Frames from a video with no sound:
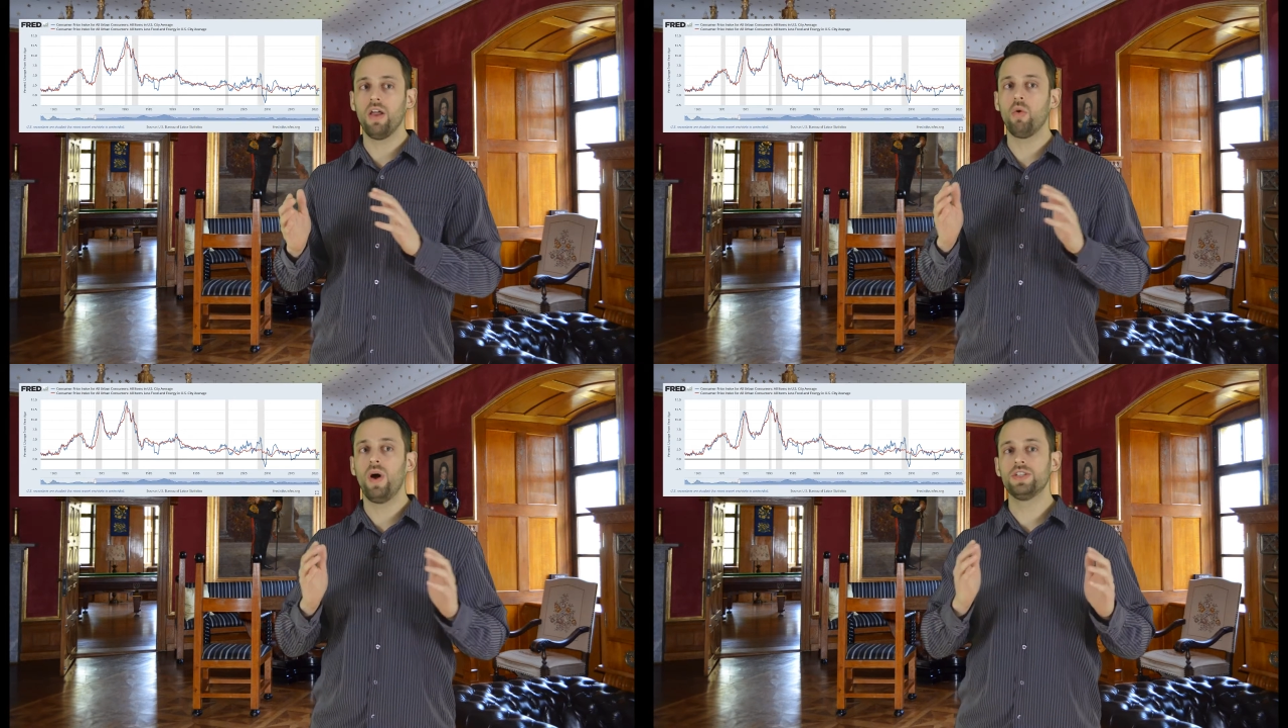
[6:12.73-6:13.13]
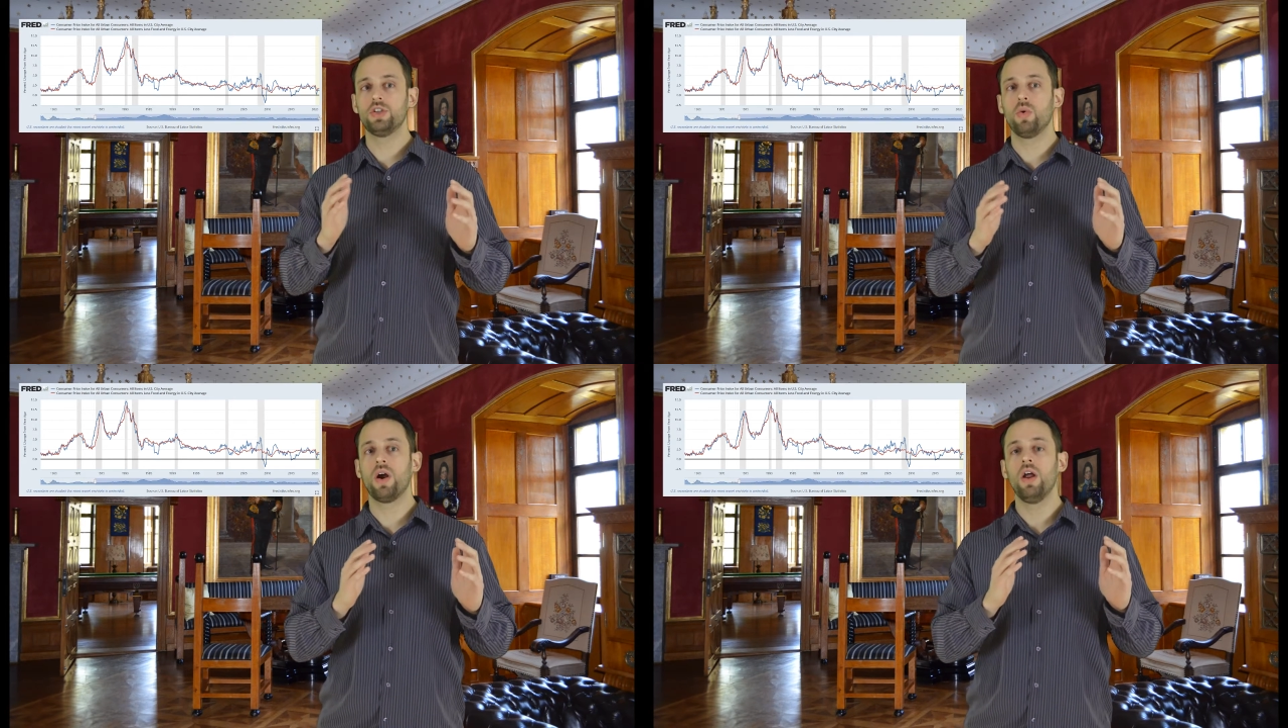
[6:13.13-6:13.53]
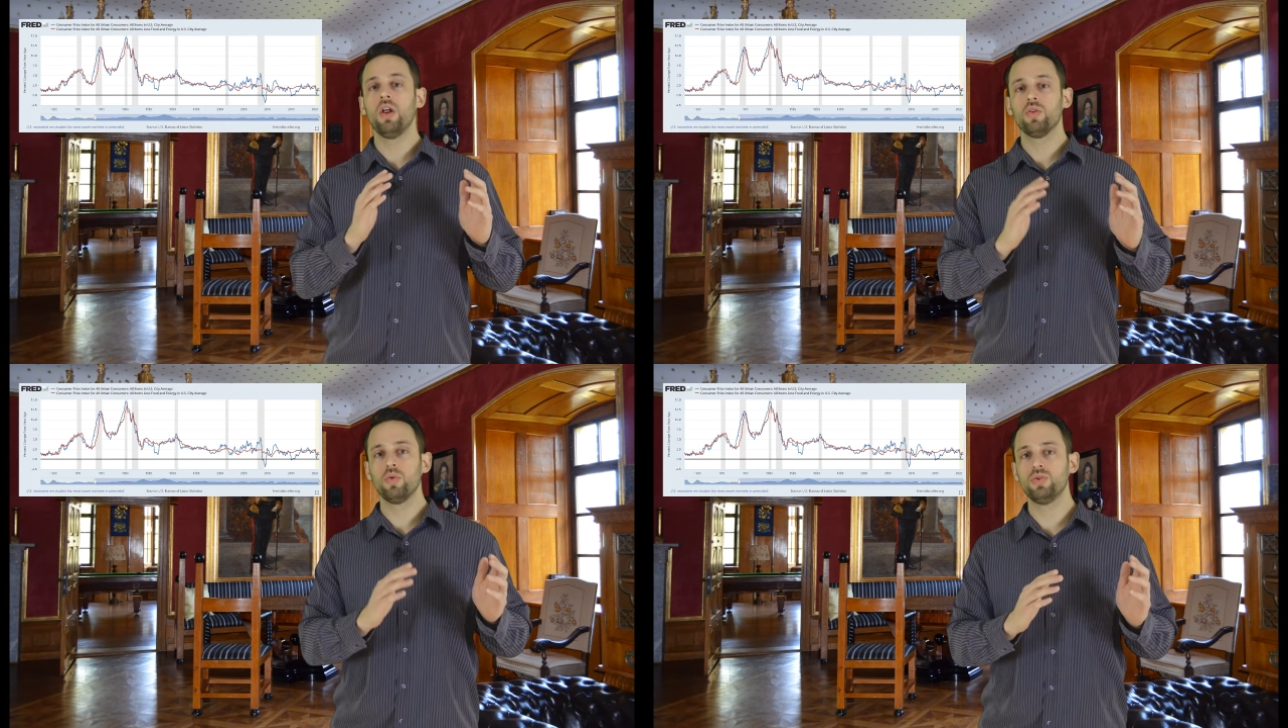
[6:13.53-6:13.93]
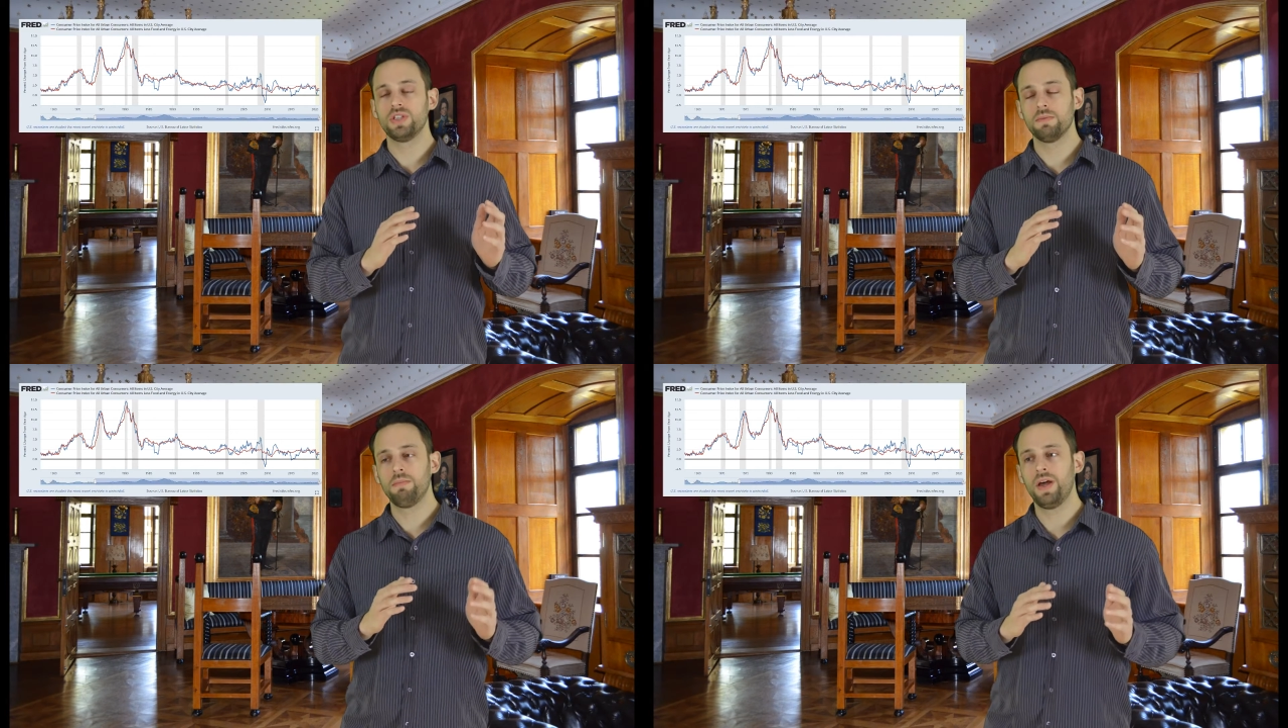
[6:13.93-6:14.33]
Otherwise, you are
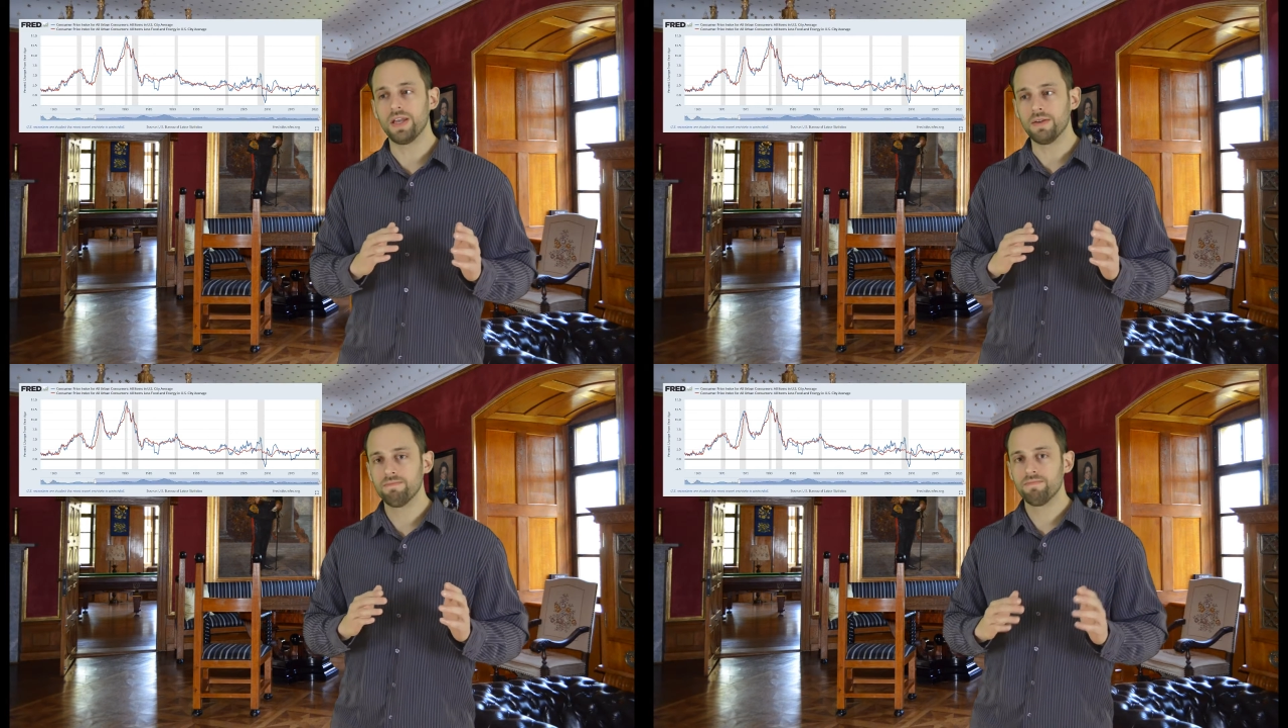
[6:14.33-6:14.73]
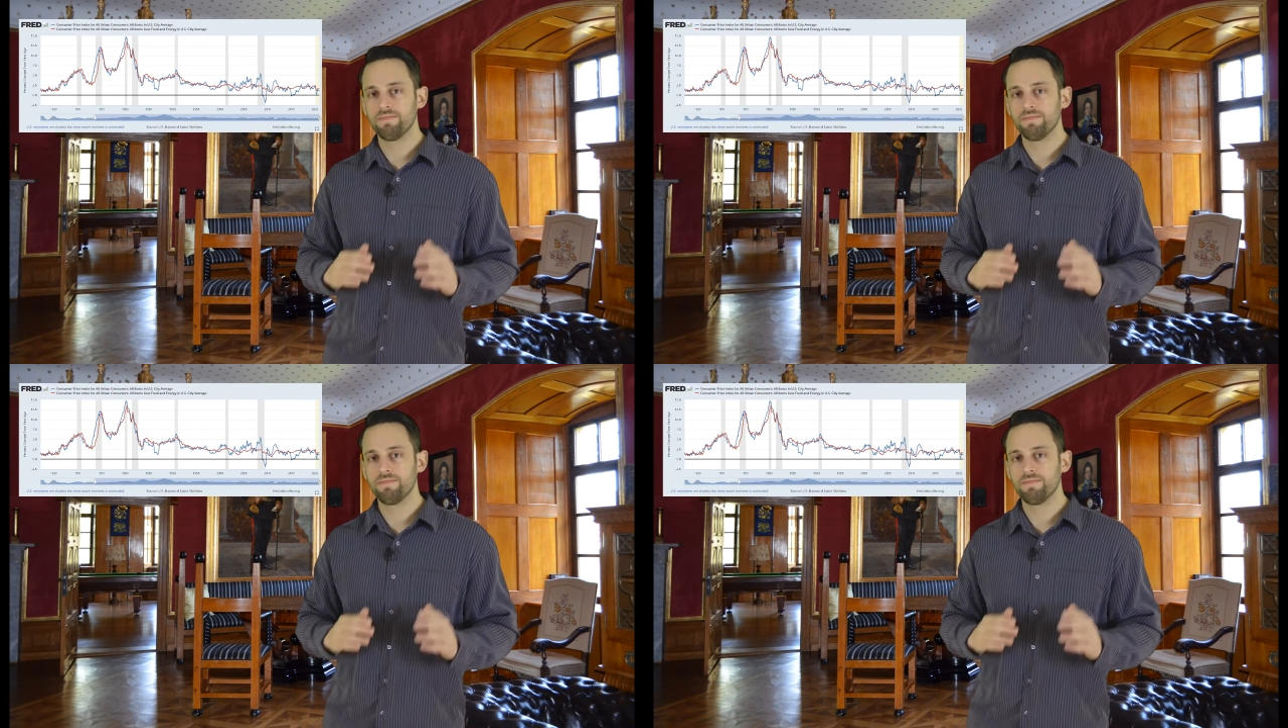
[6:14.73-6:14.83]
losing money.